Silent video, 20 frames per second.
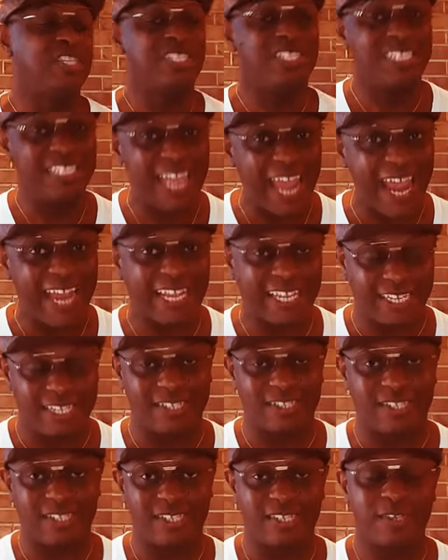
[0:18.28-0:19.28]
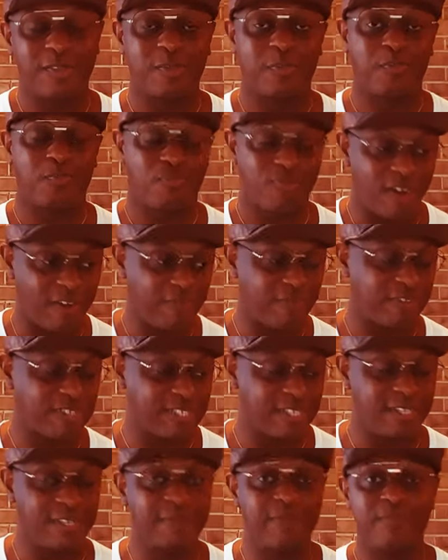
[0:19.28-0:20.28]
jackets
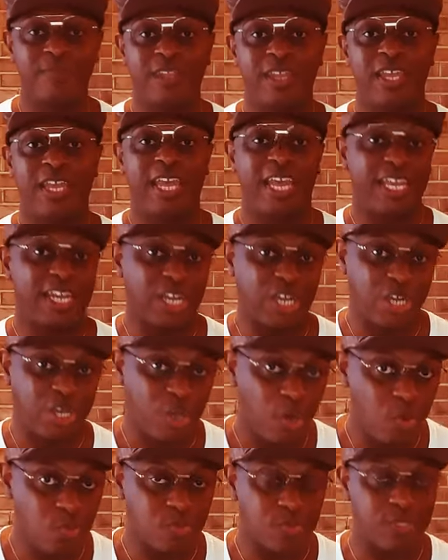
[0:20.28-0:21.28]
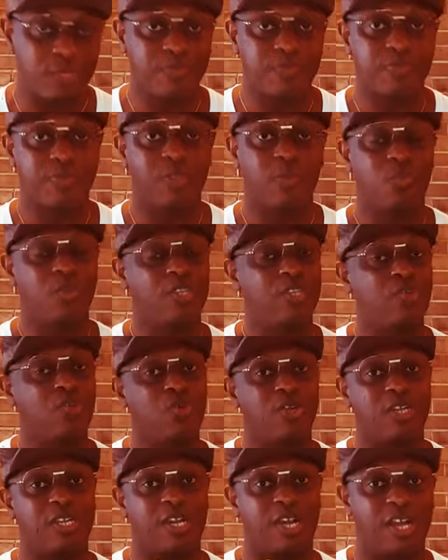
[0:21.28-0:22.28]
preferably, and a coat. We're
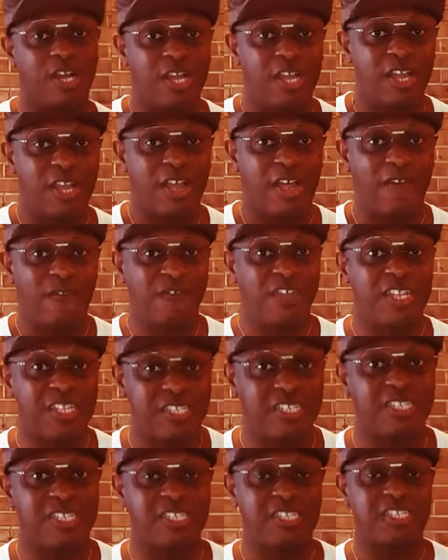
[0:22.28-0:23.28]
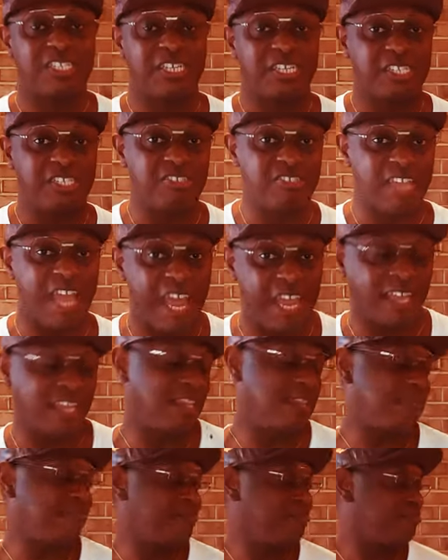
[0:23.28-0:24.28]
doing a vintage
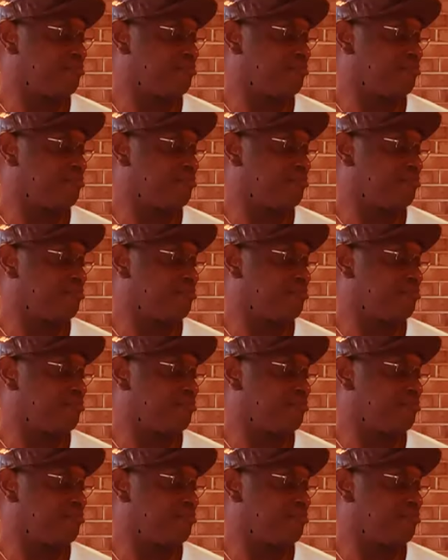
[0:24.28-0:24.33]
jacket.